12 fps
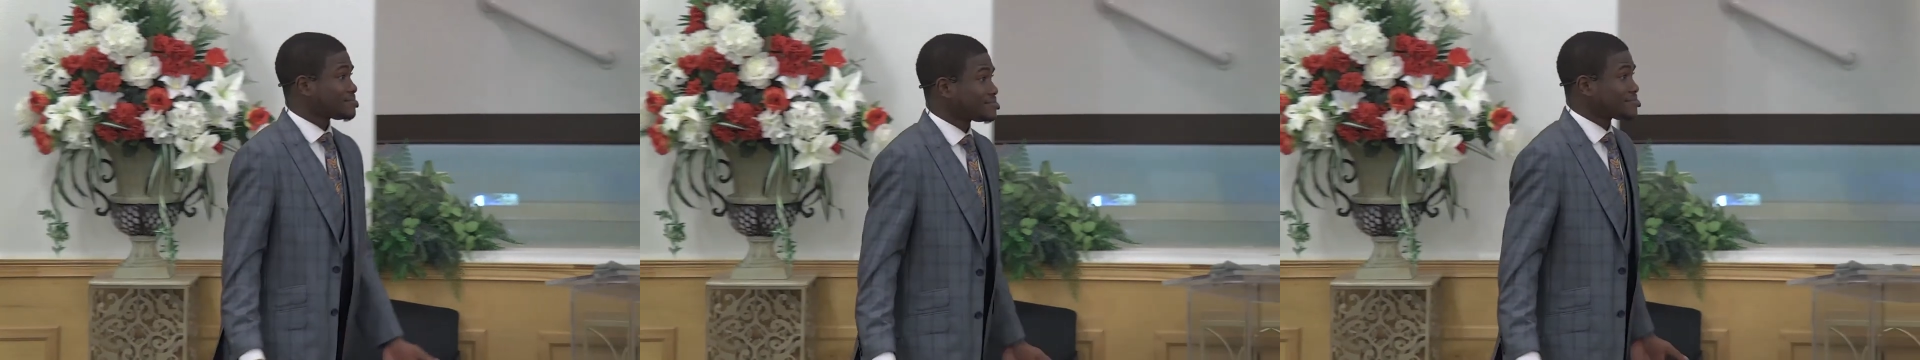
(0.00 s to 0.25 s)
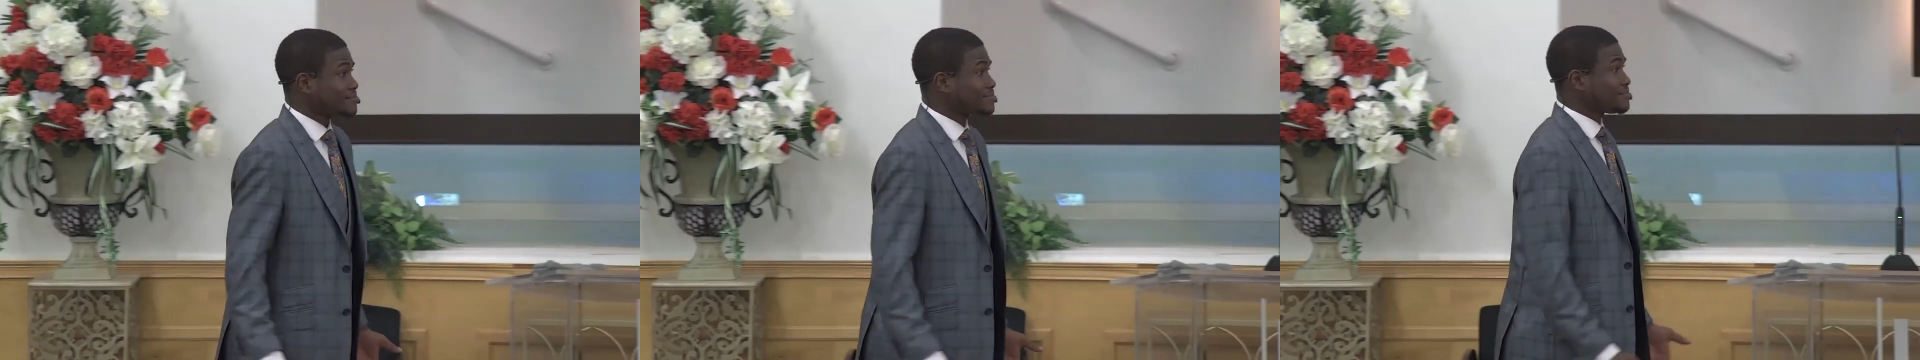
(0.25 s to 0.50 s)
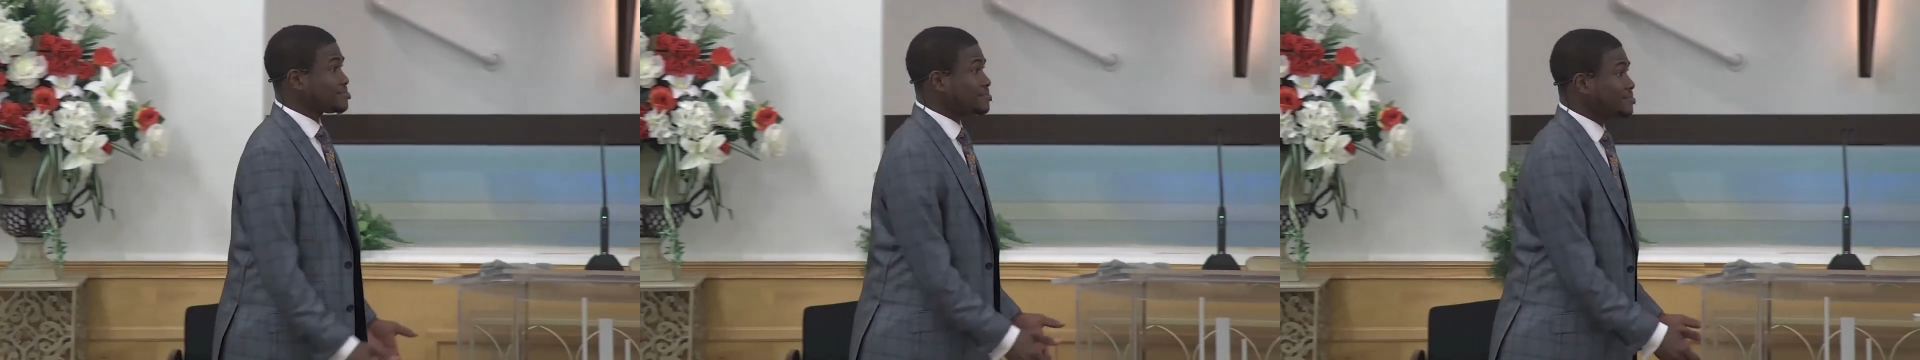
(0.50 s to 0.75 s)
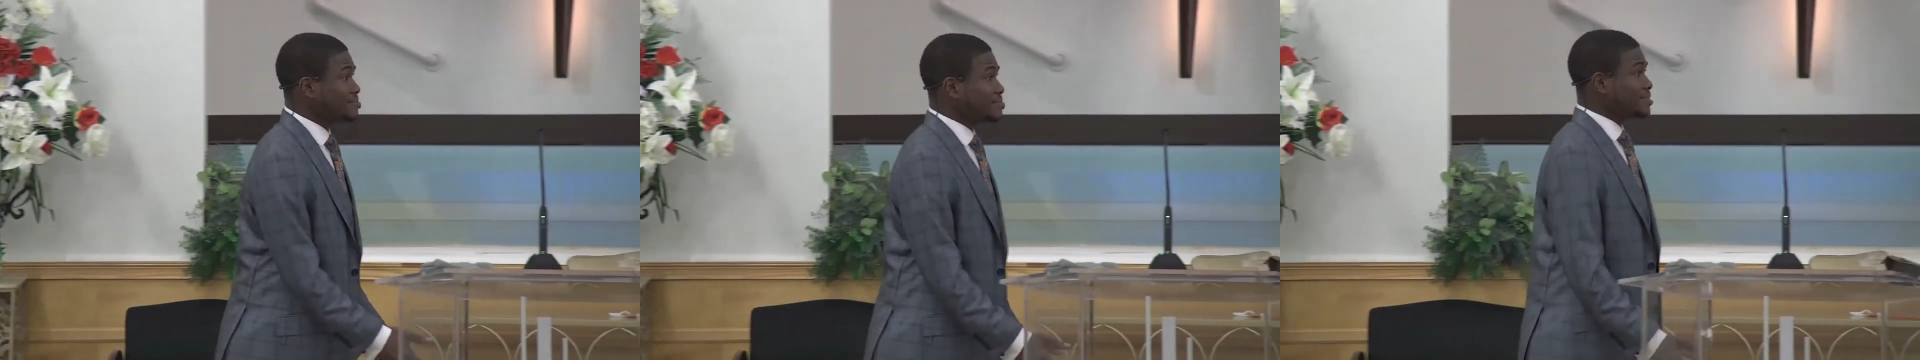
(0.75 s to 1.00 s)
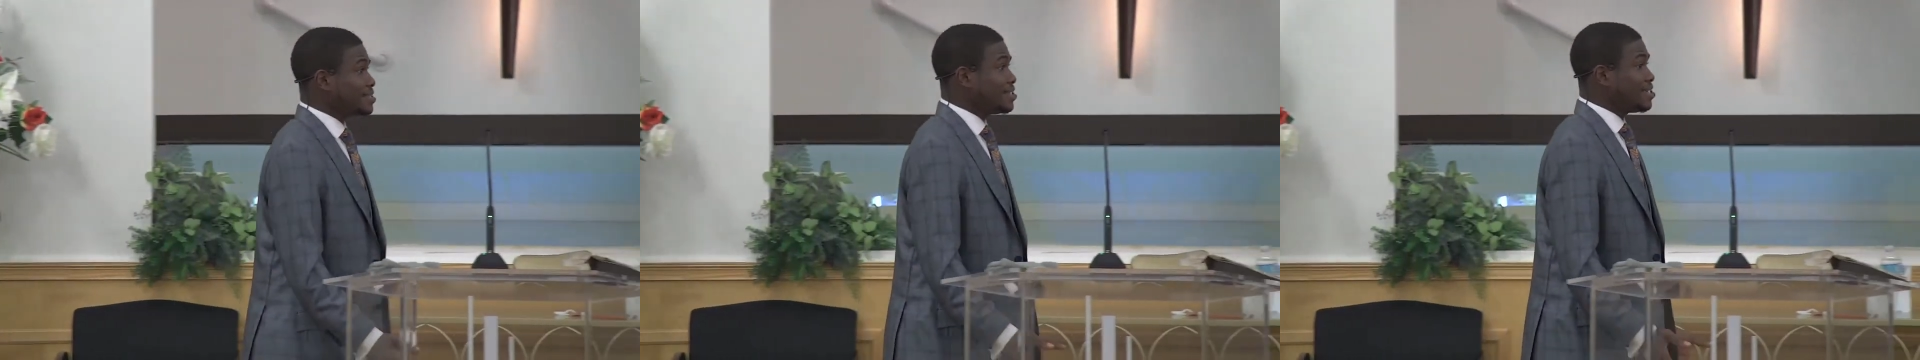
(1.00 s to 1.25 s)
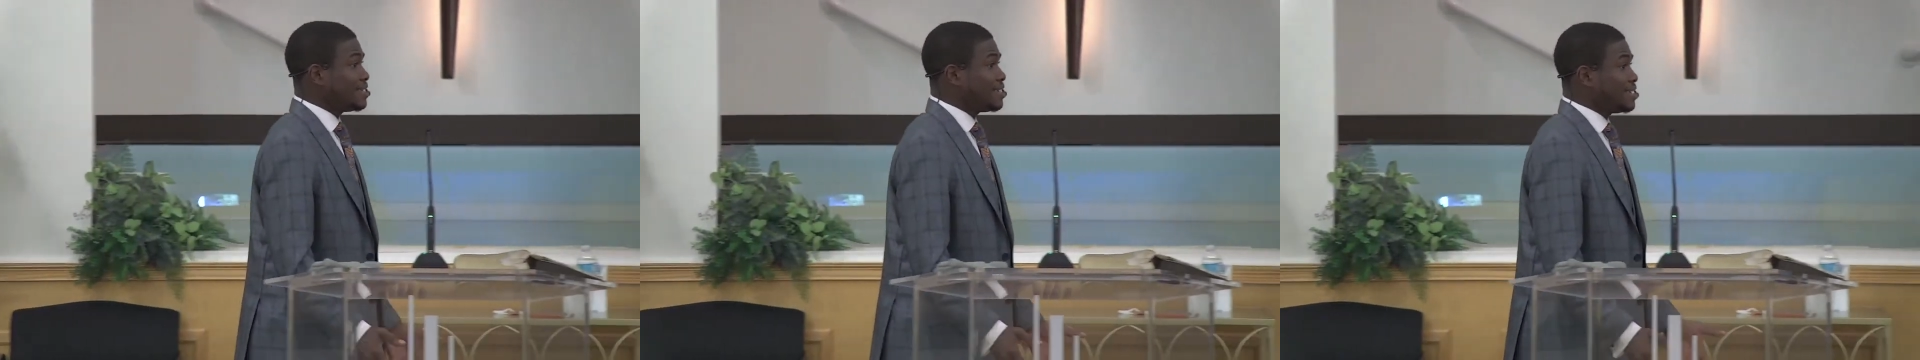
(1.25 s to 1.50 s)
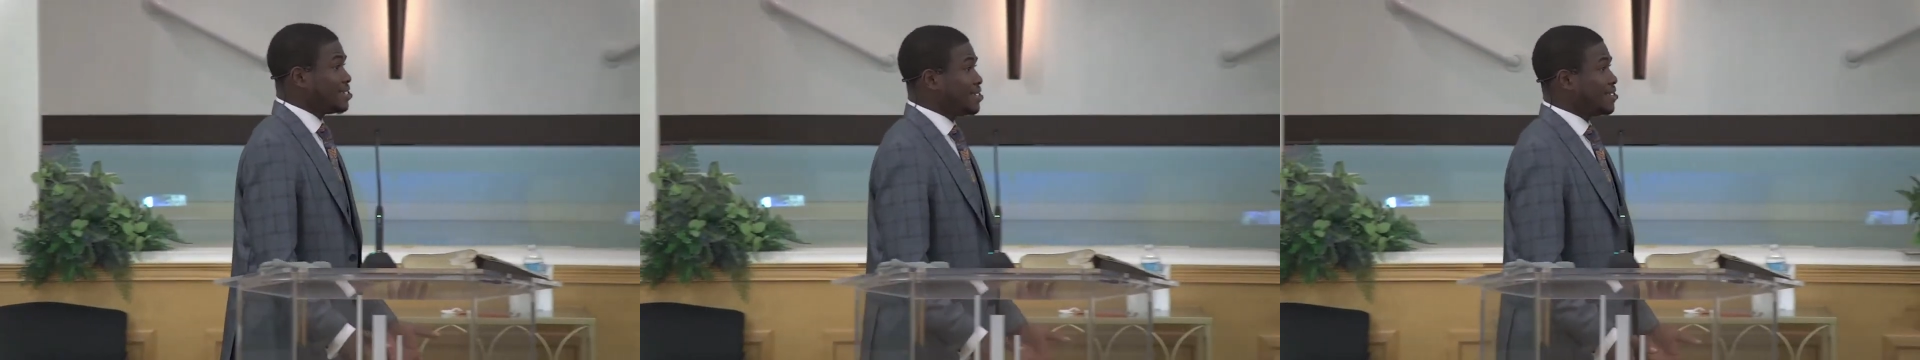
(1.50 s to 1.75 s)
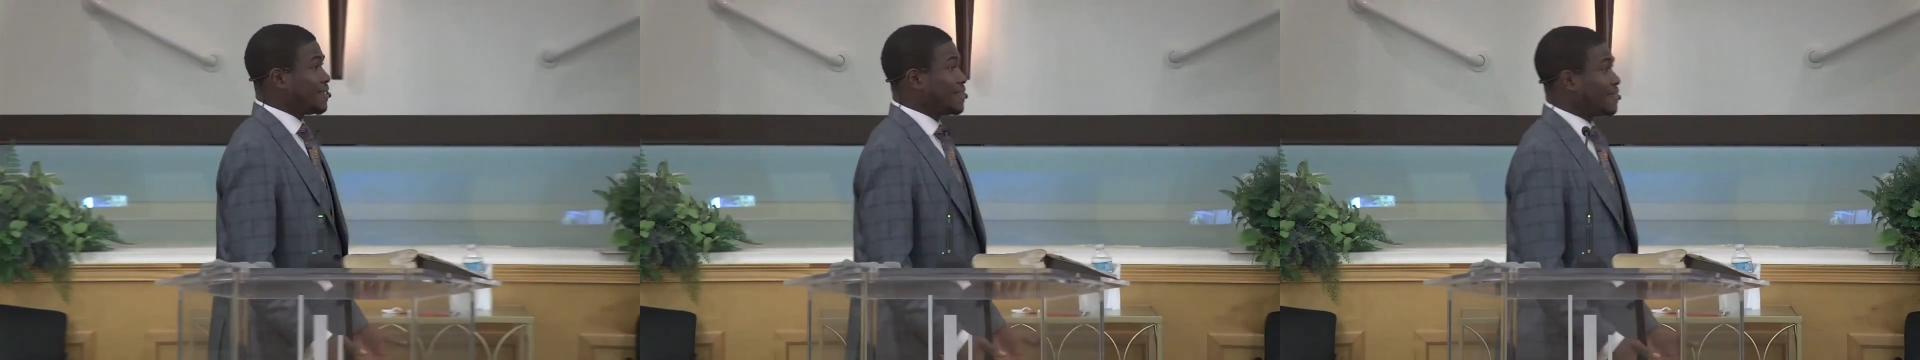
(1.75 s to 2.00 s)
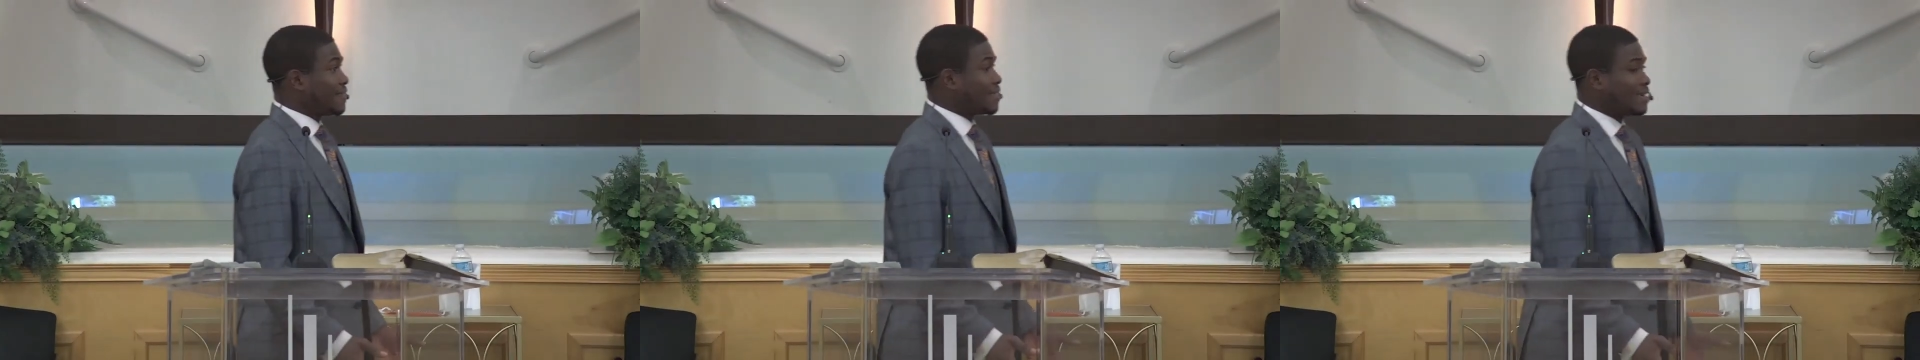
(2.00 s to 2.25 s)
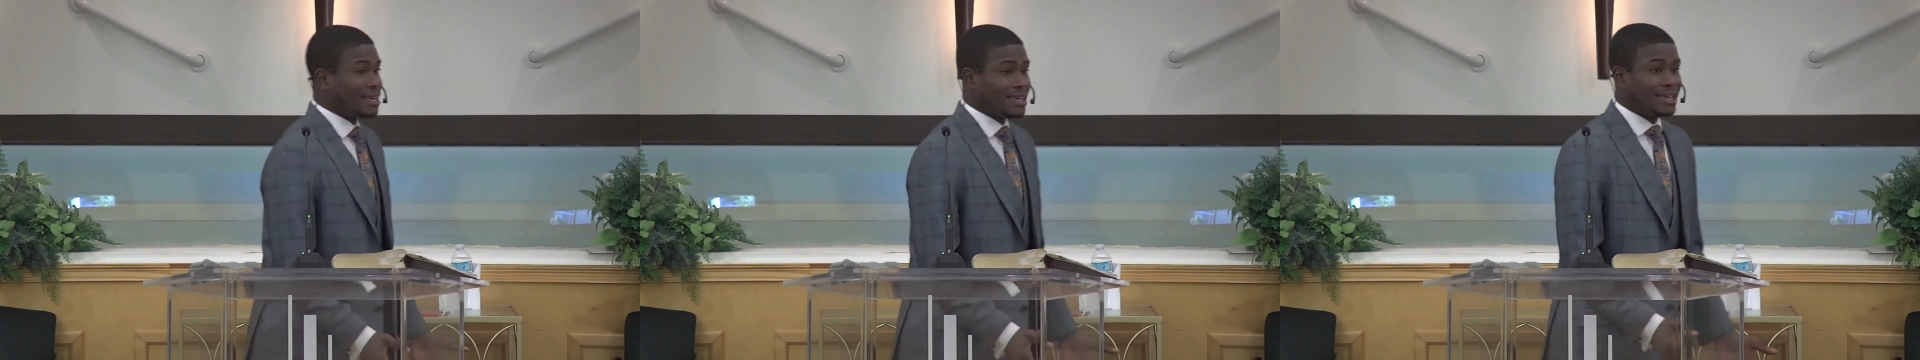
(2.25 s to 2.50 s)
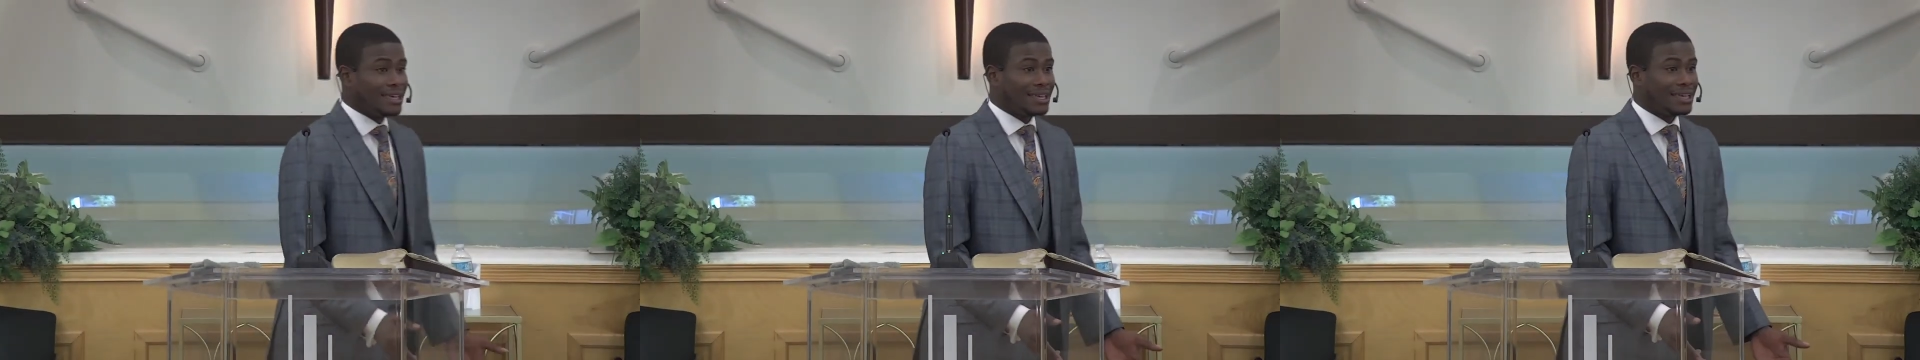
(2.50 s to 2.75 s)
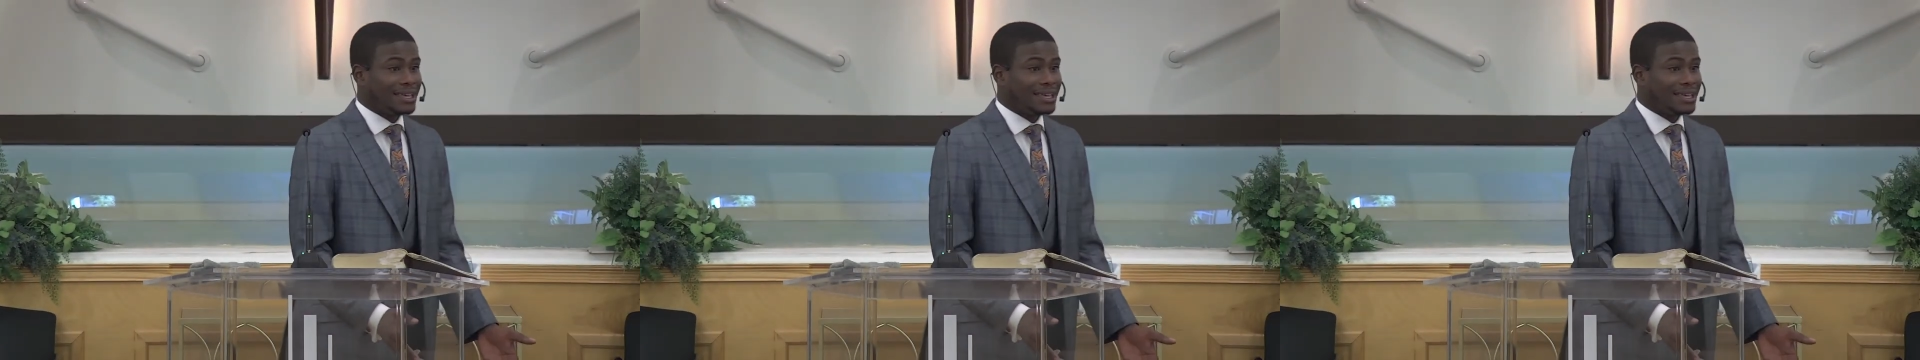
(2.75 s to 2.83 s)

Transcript: Nobody speaks.